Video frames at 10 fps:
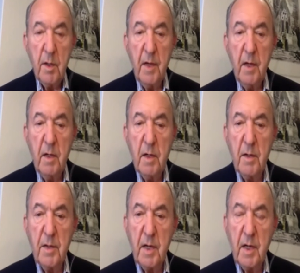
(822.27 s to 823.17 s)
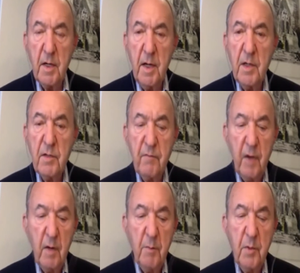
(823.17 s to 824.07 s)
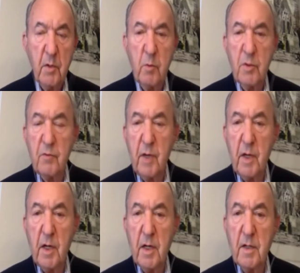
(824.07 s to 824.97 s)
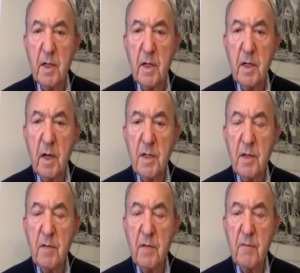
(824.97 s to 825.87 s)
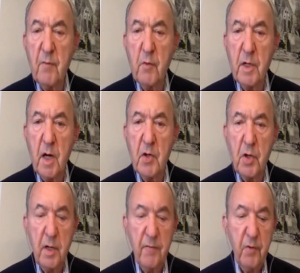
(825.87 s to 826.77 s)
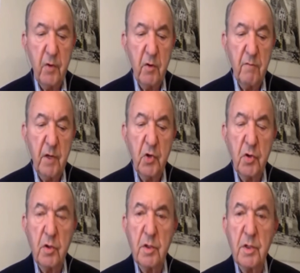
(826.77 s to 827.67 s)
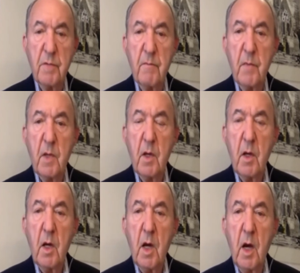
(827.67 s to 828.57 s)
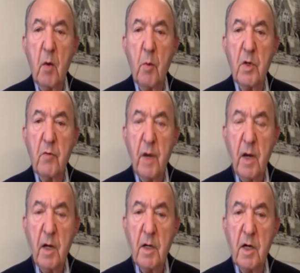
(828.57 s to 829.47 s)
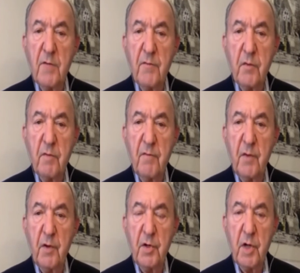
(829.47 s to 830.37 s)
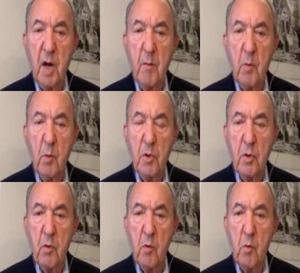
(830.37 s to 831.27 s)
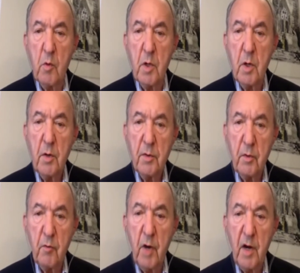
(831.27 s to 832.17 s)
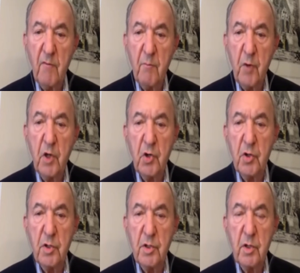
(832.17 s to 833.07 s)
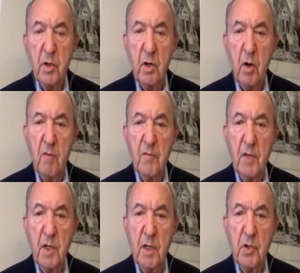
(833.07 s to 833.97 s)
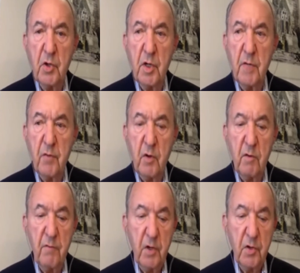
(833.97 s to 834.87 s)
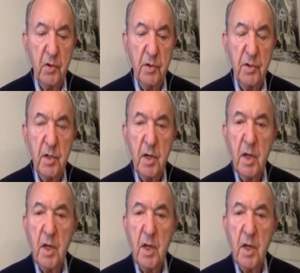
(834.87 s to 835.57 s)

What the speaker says: Then the next development was really in the 1949 Geneva Conventions, which recognized for the first time what are called the grave breaches of the Geneva Conventions.